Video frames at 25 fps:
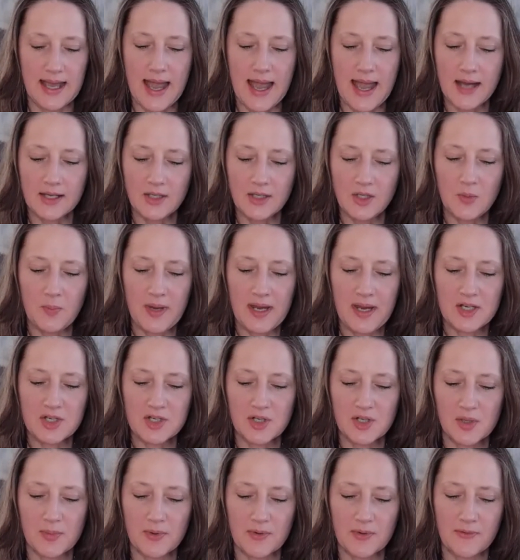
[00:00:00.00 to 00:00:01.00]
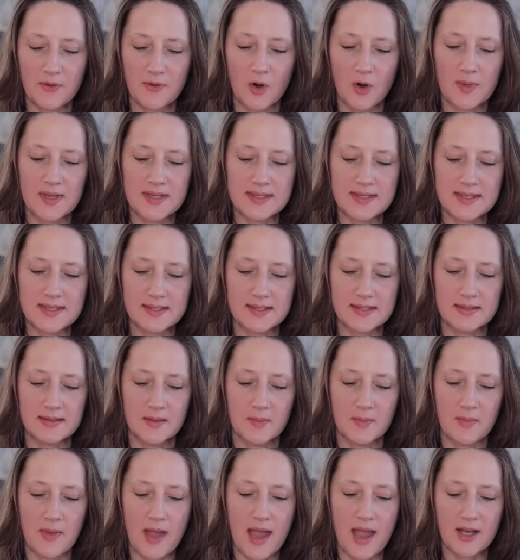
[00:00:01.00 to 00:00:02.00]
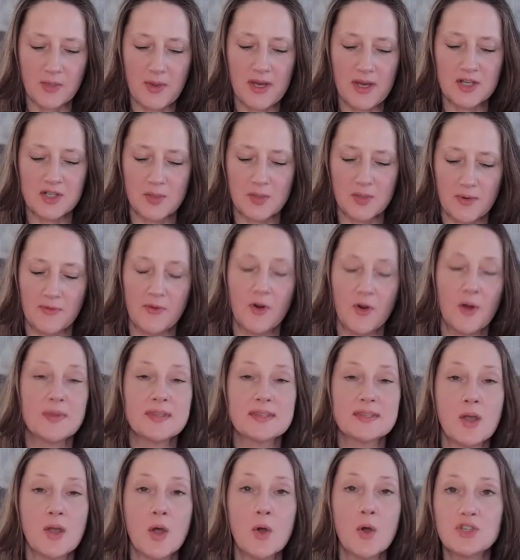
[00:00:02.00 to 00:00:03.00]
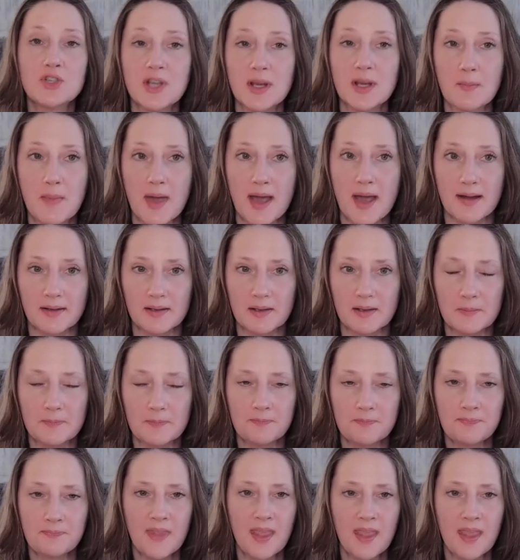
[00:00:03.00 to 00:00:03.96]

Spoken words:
the occupational performance coaching model.